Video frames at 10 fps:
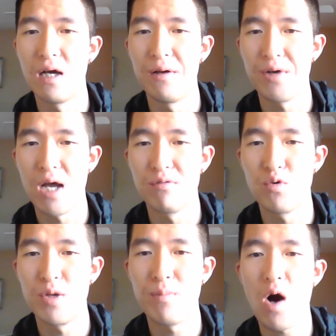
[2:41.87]
and have
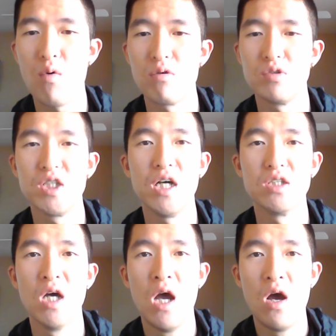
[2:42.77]
great power to change